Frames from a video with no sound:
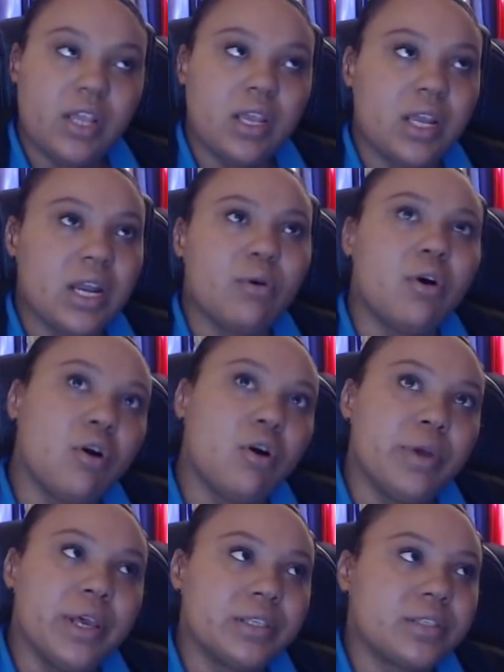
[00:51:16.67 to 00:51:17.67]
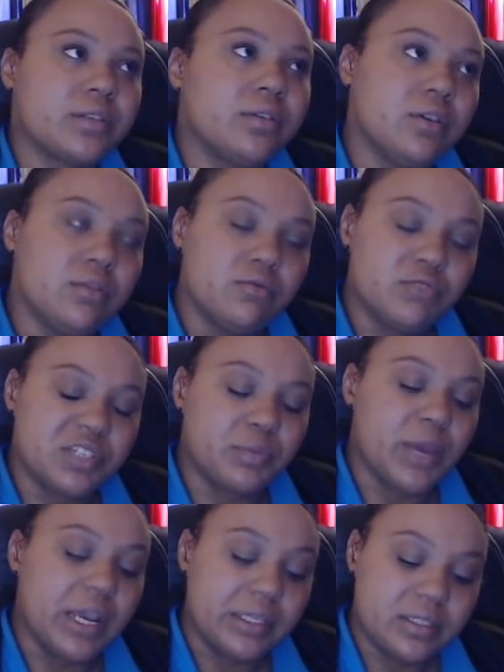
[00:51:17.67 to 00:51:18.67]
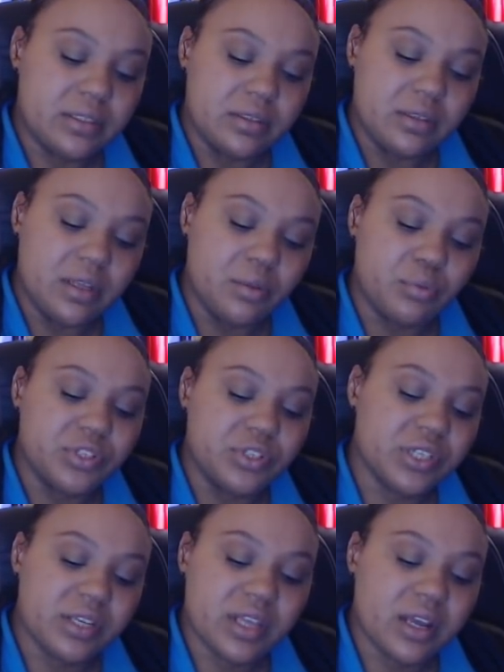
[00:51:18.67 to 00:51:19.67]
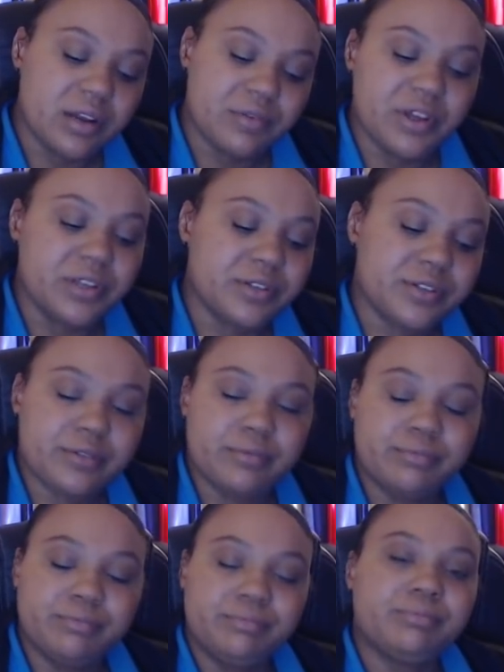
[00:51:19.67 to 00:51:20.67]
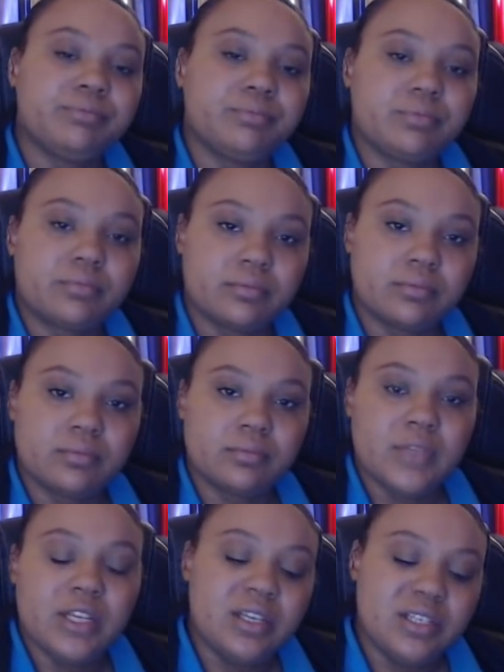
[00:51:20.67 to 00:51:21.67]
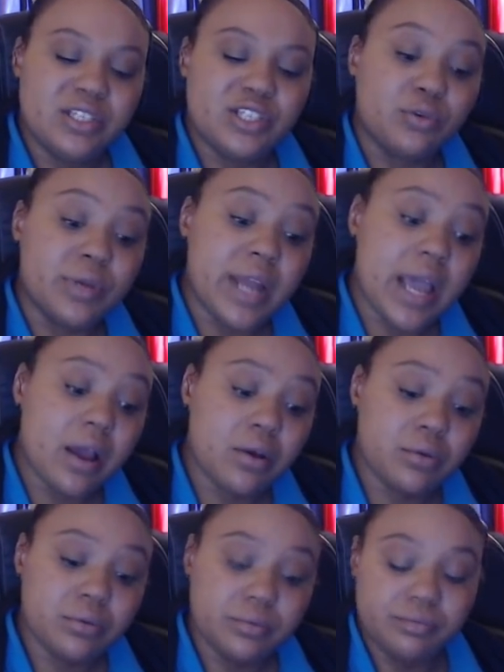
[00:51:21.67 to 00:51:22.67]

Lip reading: And I will always respect and appreciate that advice. So now